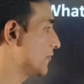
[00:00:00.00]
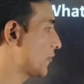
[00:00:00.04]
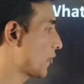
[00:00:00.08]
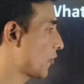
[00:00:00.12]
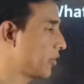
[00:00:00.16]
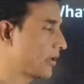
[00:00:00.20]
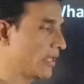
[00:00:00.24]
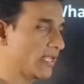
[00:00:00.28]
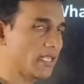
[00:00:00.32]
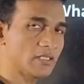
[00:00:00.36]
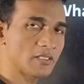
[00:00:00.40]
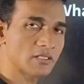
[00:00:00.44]
You
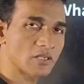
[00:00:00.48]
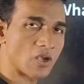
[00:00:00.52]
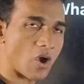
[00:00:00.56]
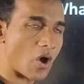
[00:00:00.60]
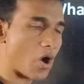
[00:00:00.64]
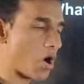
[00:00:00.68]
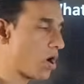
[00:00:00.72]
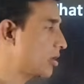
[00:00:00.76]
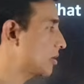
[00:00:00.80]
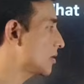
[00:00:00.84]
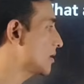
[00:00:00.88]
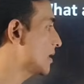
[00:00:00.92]
can find
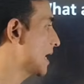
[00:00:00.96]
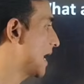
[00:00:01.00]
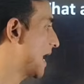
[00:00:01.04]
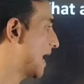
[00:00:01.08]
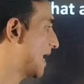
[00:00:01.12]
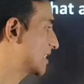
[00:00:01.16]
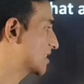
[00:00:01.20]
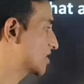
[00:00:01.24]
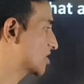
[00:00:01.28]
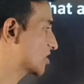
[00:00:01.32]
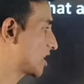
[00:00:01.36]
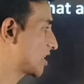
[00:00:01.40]
this in
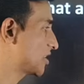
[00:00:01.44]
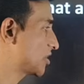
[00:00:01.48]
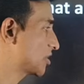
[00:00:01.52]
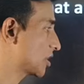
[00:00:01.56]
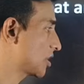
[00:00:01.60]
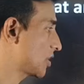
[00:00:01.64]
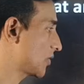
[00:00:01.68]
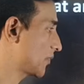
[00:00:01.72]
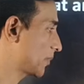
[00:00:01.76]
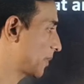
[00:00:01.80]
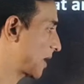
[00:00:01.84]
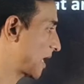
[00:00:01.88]
prokaryotes.
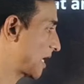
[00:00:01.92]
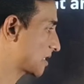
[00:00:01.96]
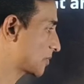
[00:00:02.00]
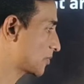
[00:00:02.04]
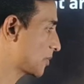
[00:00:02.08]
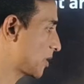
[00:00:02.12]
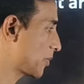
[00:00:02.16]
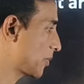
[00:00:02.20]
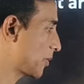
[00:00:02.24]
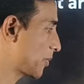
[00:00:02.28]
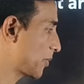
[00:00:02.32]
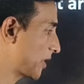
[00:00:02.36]

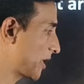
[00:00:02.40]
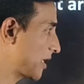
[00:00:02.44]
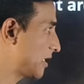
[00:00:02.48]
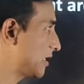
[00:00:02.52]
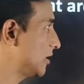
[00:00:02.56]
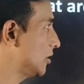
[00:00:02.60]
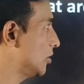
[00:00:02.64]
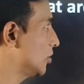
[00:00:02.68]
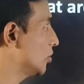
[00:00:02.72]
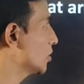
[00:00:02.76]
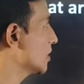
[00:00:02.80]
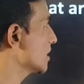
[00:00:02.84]

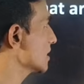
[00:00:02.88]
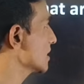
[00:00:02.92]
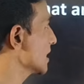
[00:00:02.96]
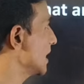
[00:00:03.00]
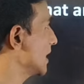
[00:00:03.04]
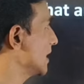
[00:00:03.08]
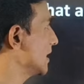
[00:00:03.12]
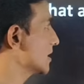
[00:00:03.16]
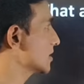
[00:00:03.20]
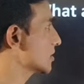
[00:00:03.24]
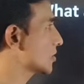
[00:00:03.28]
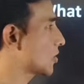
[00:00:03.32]
Infoldings
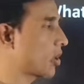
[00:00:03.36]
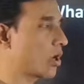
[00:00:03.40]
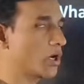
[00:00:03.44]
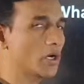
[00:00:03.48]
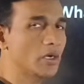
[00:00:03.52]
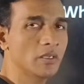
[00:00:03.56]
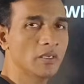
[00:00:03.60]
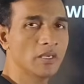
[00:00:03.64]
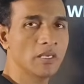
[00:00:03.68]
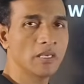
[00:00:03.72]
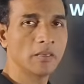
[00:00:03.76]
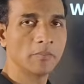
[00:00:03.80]
or
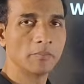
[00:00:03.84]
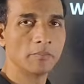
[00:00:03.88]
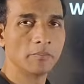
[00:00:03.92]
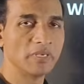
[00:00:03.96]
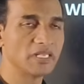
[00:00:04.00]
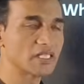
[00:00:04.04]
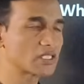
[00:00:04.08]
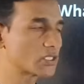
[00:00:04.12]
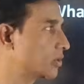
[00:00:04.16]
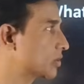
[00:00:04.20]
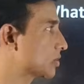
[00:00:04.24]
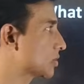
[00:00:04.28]

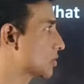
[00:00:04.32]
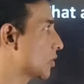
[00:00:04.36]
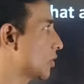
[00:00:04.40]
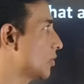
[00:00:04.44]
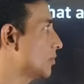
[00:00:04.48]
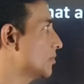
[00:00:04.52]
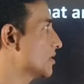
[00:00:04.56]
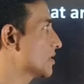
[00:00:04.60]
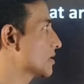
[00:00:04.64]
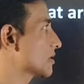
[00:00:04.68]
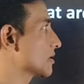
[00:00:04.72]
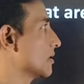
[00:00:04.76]
extension of
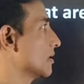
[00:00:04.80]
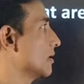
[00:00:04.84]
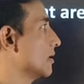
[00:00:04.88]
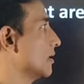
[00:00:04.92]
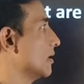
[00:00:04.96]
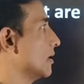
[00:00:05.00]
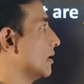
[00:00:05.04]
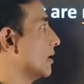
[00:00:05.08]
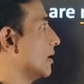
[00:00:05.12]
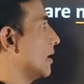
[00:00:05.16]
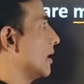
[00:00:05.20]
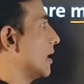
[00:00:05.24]
plasma membrane
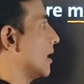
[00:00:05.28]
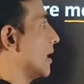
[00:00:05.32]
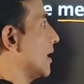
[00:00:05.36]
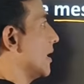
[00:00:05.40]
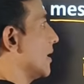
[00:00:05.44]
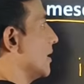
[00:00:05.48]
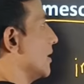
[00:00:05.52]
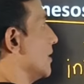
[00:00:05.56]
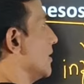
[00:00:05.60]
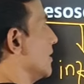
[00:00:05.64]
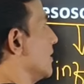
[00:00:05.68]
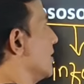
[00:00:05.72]
into the
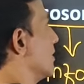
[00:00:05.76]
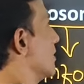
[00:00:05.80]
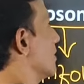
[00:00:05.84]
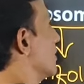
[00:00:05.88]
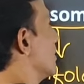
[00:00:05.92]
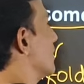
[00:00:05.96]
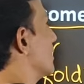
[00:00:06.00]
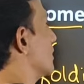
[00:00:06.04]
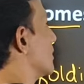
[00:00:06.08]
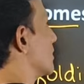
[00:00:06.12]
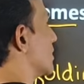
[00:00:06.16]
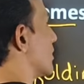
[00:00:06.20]
cell is
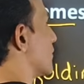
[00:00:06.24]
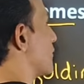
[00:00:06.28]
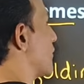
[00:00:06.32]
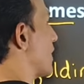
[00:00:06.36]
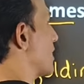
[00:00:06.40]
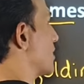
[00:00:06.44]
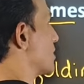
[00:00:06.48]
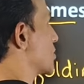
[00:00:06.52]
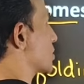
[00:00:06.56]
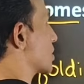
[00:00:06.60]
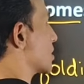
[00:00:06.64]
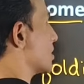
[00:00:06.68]
called
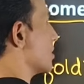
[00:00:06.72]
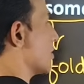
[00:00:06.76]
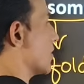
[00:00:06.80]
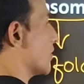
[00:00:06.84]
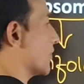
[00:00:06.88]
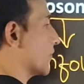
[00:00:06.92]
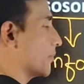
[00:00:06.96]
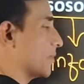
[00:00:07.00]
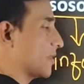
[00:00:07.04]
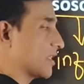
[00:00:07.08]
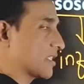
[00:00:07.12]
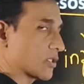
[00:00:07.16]

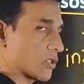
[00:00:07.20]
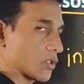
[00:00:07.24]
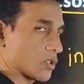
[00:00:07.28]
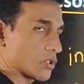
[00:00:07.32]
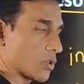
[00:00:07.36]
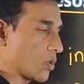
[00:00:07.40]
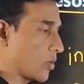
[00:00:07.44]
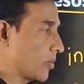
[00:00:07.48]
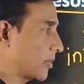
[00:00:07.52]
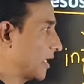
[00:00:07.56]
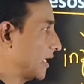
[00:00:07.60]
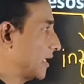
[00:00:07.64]
mesosomes,
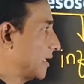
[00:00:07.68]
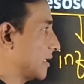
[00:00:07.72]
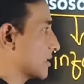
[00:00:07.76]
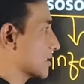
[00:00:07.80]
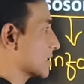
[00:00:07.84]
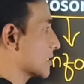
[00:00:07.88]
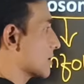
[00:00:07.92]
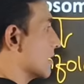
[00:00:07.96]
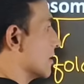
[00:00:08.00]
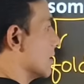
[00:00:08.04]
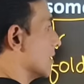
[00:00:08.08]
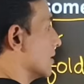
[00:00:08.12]

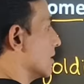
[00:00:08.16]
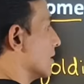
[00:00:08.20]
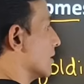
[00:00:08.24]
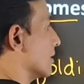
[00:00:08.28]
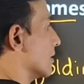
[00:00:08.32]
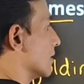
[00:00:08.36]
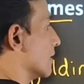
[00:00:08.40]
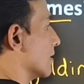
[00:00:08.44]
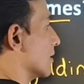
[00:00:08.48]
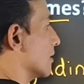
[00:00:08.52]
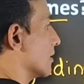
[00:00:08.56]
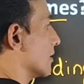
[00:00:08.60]
and
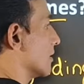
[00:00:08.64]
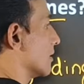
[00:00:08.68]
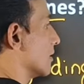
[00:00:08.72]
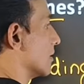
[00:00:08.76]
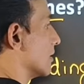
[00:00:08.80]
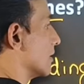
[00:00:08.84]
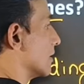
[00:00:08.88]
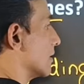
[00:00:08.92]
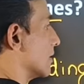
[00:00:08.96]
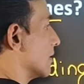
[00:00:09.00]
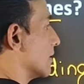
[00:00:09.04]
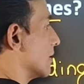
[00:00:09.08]
the
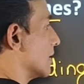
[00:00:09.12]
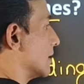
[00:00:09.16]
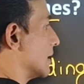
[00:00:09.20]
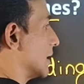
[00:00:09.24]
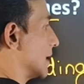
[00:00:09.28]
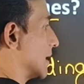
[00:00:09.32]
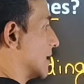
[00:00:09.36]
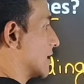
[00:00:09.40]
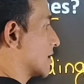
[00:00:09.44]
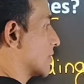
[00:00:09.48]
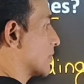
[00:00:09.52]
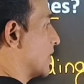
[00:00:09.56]
function
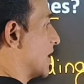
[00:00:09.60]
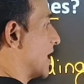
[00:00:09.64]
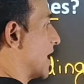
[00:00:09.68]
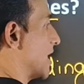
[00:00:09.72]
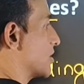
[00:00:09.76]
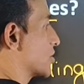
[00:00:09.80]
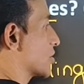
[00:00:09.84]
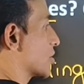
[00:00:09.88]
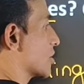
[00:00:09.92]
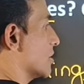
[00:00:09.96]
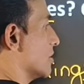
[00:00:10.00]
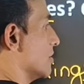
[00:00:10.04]
of
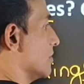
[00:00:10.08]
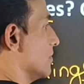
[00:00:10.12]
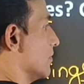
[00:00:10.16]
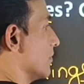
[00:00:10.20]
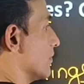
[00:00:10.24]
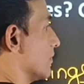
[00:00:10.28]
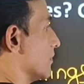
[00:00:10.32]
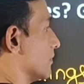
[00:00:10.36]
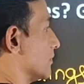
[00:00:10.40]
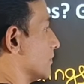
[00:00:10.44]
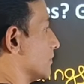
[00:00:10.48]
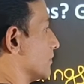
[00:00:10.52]
mesosome
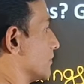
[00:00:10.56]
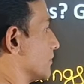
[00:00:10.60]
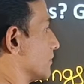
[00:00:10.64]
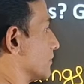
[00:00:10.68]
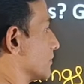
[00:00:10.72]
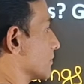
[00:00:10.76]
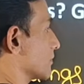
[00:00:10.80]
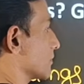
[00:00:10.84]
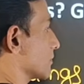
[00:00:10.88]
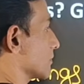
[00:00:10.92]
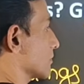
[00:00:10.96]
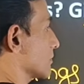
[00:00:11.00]
is
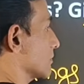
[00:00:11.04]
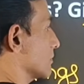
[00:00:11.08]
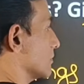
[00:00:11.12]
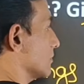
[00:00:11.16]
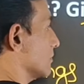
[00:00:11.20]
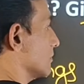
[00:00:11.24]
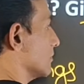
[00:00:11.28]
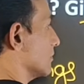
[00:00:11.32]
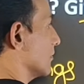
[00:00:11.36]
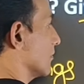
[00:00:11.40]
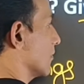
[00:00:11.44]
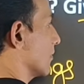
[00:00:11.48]

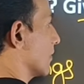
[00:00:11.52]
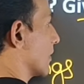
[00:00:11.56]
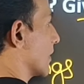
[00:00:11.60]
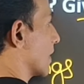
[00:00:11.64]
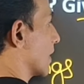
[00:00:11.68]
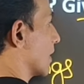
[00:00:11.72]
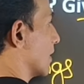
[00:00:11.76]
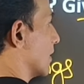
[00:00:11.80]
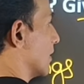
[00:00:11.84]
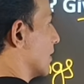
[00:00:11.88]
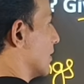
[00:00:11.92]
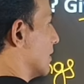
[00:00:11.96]

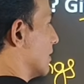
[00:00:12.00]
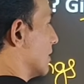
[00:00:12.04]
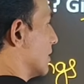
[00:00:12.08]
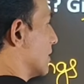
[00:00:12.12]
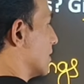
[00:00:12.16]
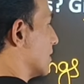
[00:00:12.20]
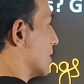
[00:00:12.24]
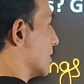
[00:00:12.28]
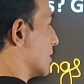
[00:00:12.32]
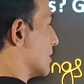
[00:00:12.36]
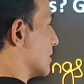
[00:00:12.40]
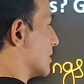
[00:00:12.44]

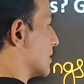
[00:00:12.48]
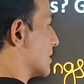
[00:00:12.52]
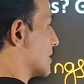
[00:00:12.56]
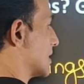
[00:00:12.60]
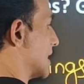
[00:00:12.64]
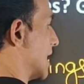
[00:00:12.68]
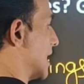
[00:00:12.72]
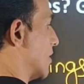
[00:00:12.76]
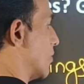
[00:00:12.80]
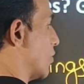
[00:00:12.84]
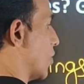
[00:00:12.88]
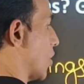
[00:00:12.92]

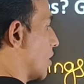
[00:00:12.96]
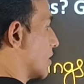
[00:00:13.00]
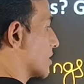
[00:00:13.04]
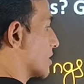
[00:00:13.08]
respiration,